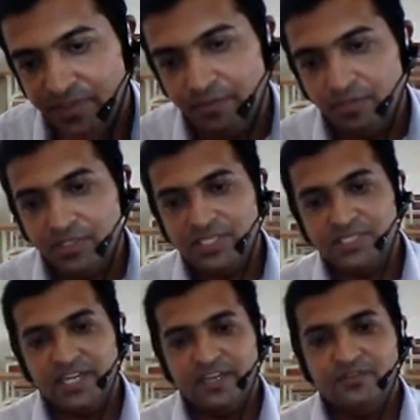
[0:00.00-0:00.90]
process
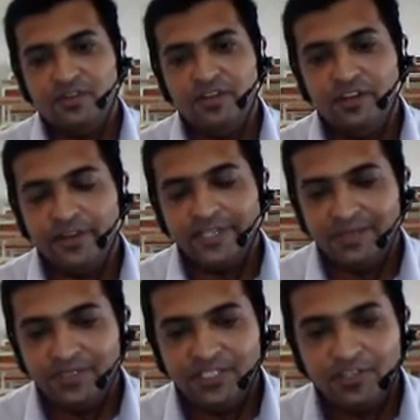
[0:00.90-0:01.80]
stand for? In your
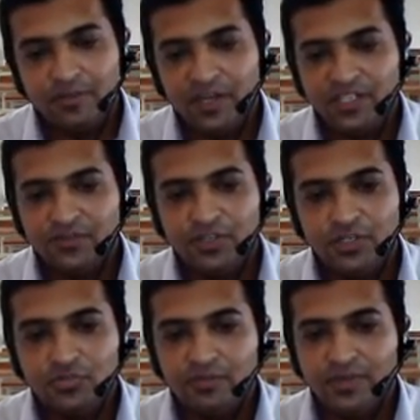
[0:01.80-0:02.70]
examination it will be asked for you
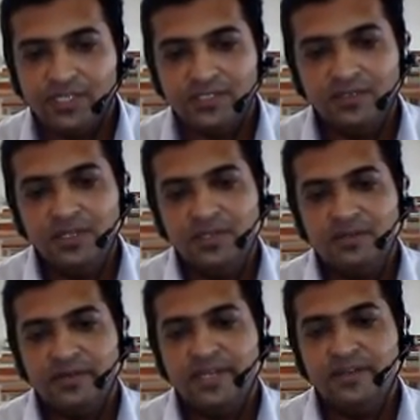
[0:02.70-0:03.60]
2 marks,
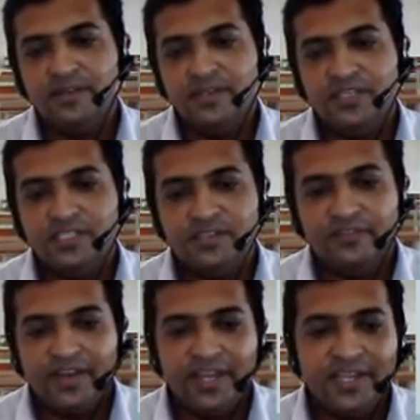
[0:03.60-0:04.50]
right? Is
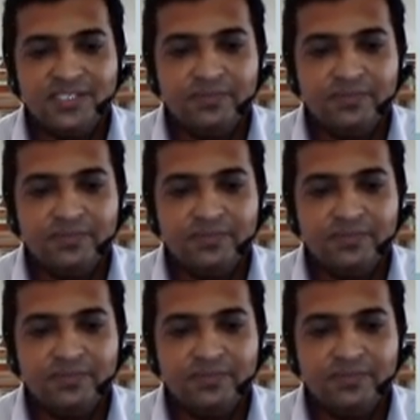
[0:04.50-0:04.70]
defined as the